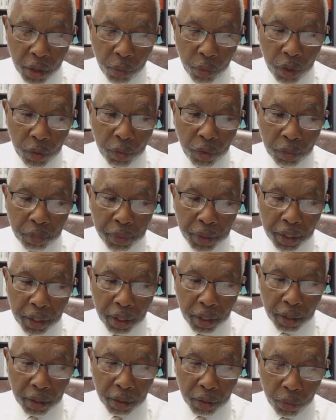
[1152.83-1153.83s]
We
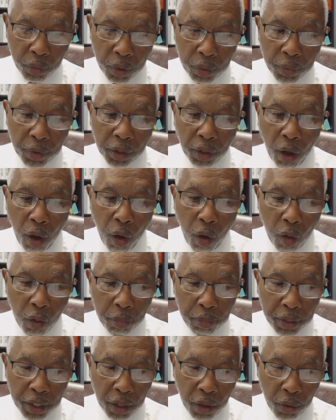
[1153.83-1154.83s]
will
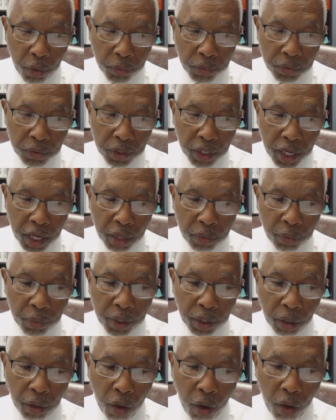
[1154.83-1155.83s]
all be hosts, and
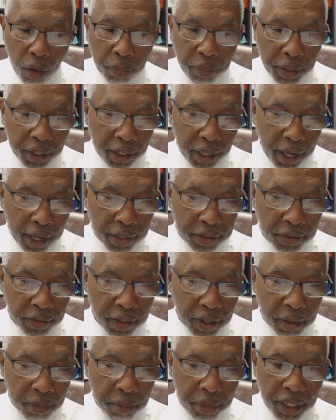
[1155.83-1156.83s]
we'll all be
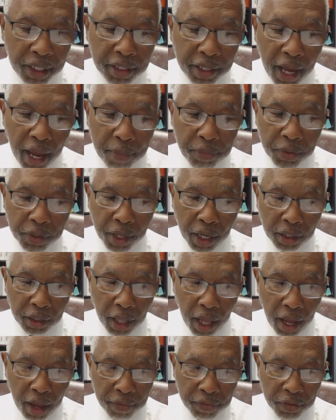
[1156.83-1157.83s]
guests many times in our
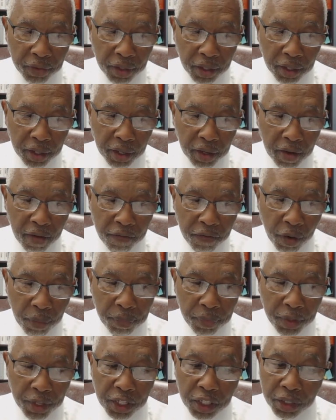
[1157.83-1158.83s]
lives.
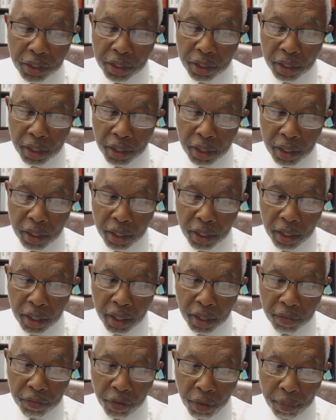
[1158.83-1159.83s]
From
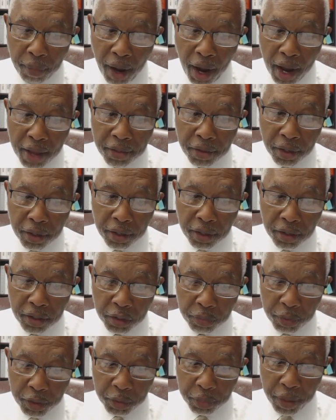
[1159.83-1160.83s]
either
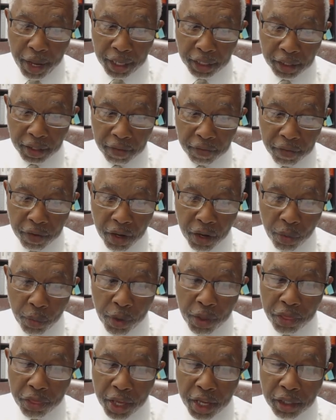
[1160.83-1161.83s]
perspective,
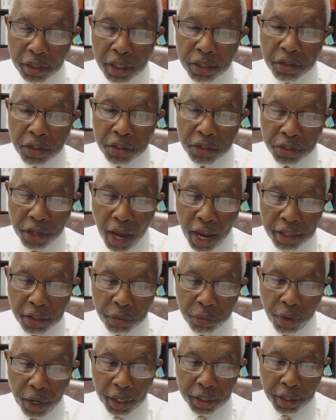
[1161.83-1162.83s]
we think that
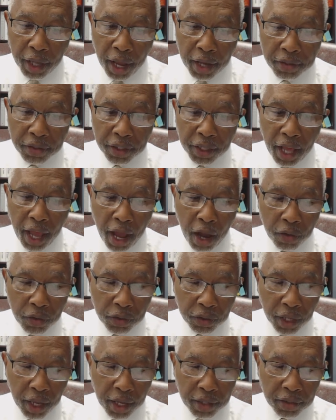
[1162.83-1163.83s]
society recognizes that a
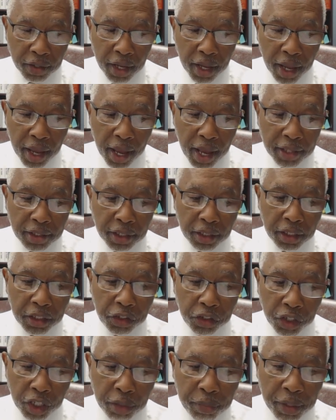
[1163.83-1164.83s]
house guest has a
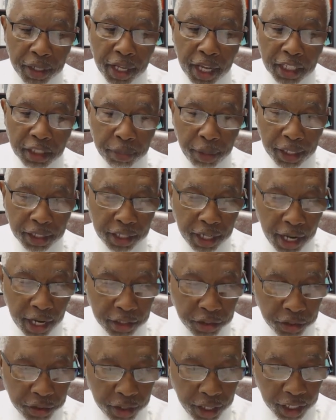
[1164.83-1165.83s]
legitimate
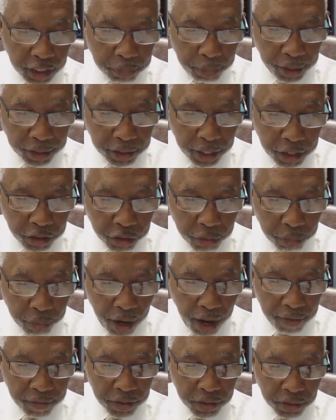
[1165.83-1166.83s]
expectation of
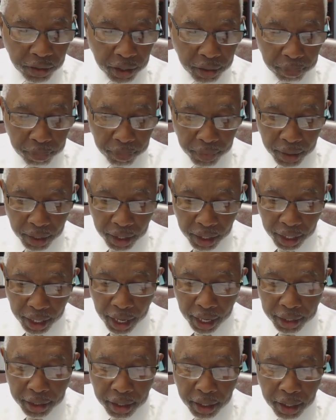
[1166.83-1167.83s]
privacy
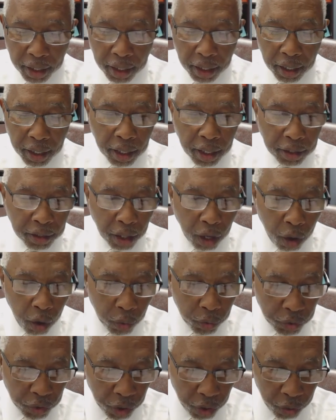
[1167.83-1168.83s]
in the
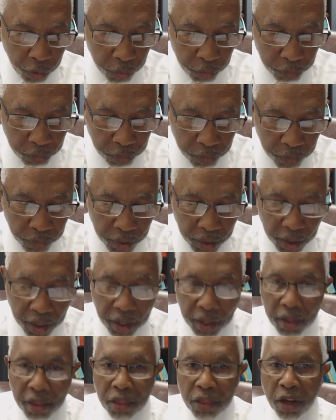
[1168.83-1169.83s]
host's home.
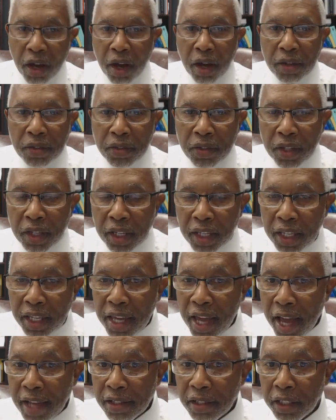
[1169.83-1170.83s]
Thus,
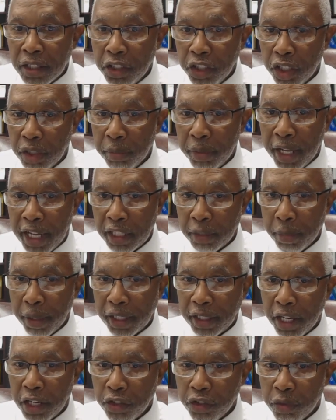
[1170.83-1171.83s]
he has a legitimate
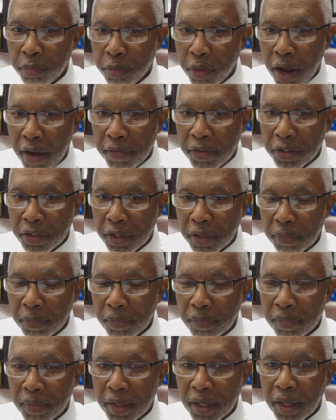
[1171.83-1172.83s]
expectation of privacy.
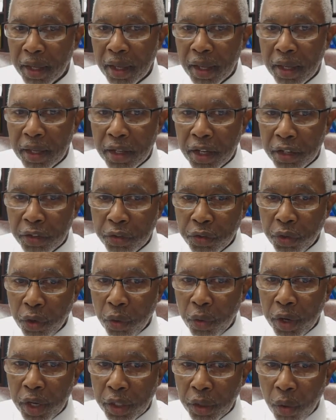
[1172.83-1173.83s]
And
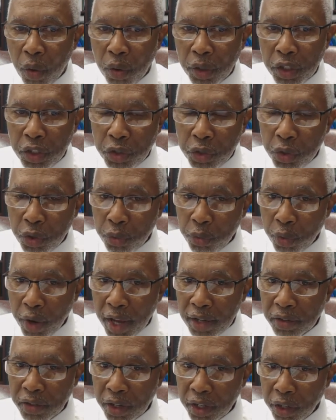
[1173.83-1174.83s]
so in order to
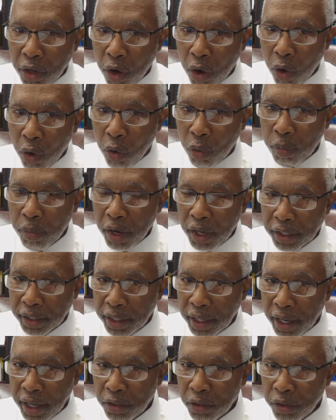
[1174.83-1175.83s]
arrest in the home,
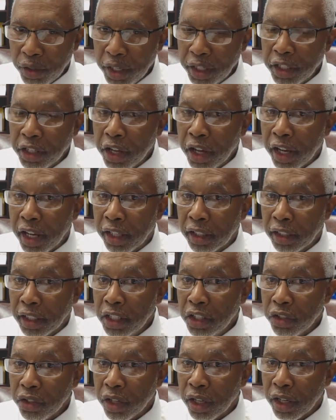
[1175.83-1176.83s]
again, you need at
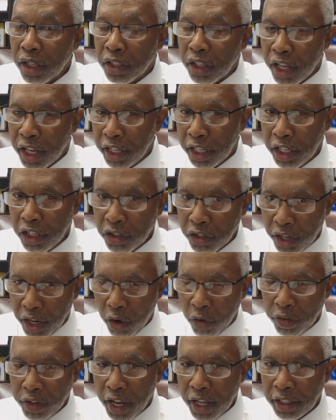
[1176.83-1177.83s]
least, and he's an
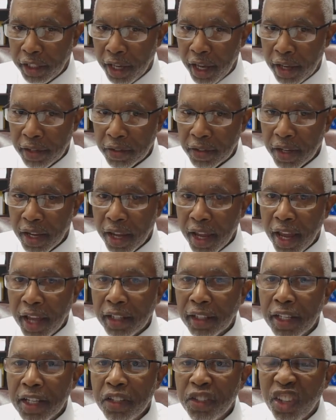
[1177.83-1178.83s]
overnight guest,
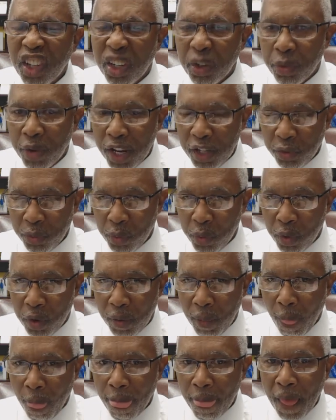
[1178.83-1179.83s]
at least an arrest
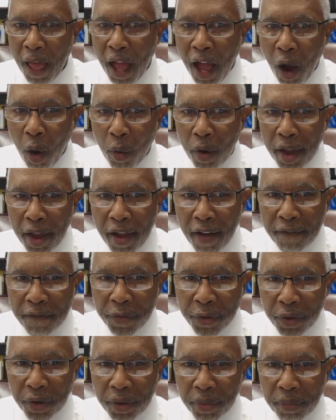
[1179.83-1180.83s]
warrant.
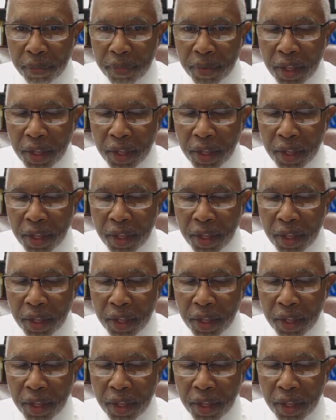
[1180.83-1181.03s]
However,